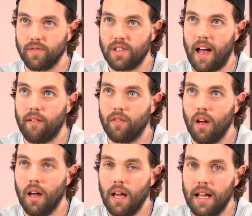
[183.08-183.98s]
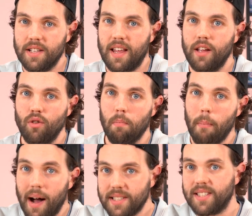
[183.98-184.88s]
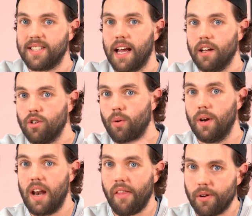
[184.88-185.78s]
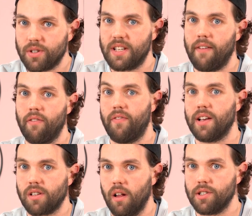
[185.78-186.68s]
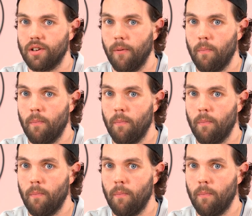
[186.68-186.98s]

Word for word: of Ceph, is that you must send it to another Ceph cluster.